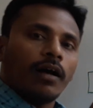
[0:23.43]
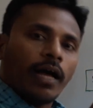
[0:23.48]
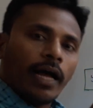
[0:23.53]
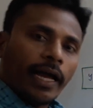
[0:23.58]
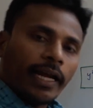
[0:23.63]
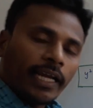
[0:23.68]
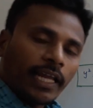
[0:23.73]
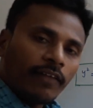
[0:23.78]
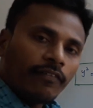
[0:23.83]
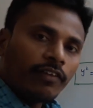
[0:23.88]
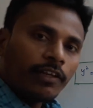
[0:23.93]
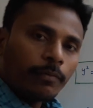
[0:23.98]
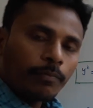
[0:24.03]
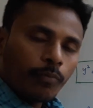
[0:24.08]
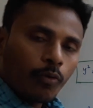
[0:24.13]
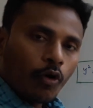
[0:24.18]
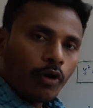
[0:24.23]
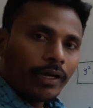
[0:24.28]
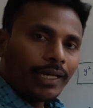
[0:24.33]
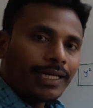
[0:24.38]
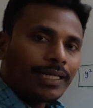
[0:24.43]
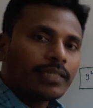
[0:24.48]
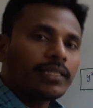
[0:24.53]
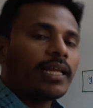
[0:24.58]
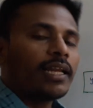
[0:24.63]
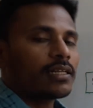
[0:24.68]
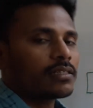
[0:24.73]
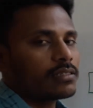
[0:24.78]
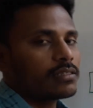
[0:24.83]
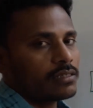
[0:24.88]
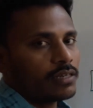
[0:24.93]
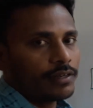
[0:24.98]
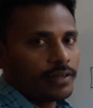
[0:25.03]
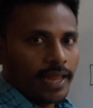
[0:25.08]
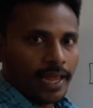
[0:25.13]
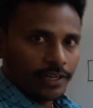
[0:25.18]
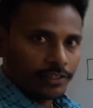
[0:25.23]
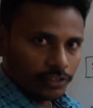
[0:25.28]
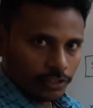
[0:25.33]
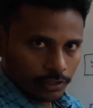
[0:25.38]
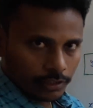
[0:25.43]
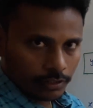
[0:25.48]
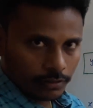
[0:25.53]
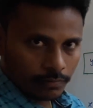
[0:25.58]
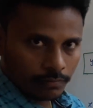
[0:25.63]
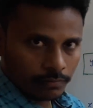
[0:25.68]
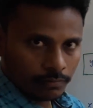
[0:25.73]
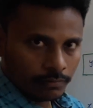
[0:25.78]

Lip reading: at every point there exists a tangent.